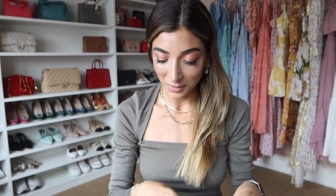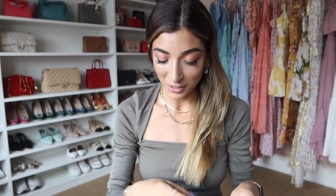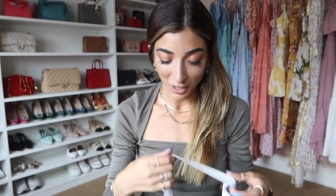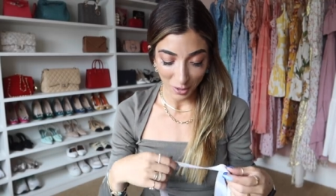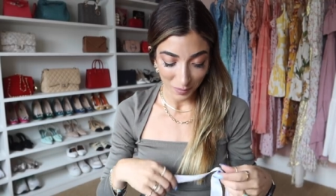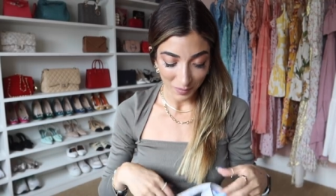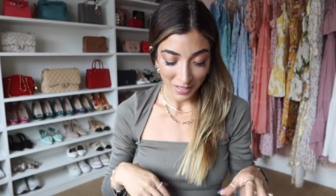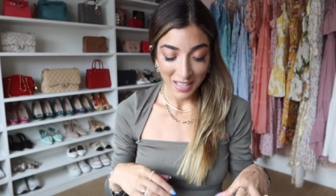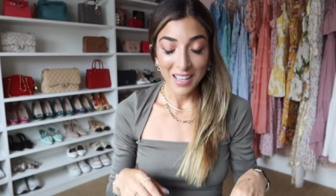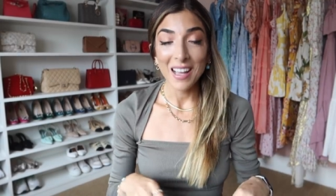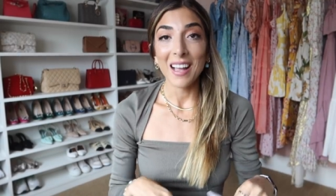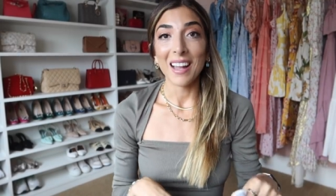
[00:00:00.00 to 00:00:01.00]
So
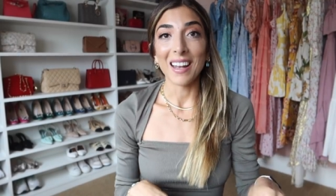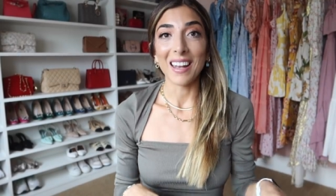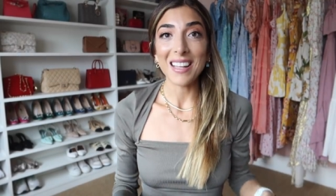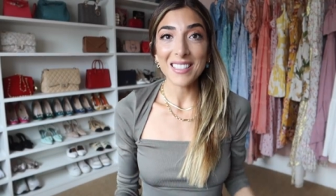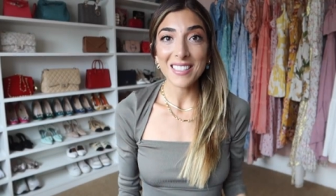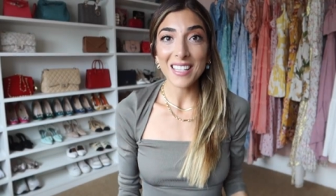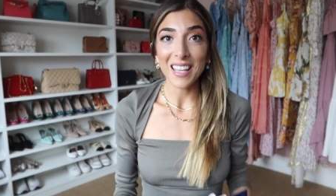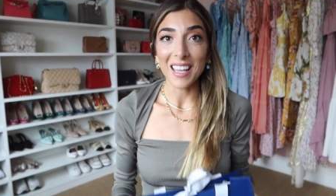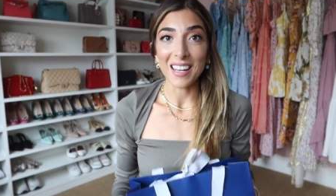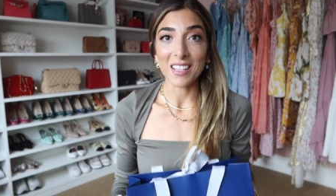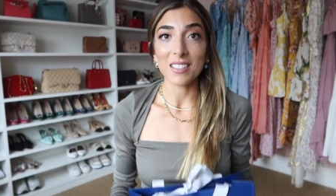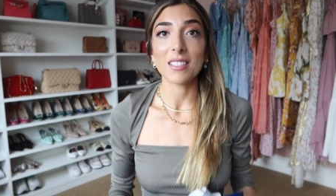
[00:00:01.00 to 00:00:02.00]
let's dig
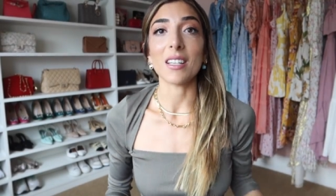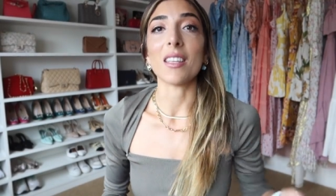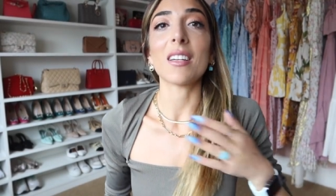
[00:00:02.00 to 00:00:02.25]
in and see.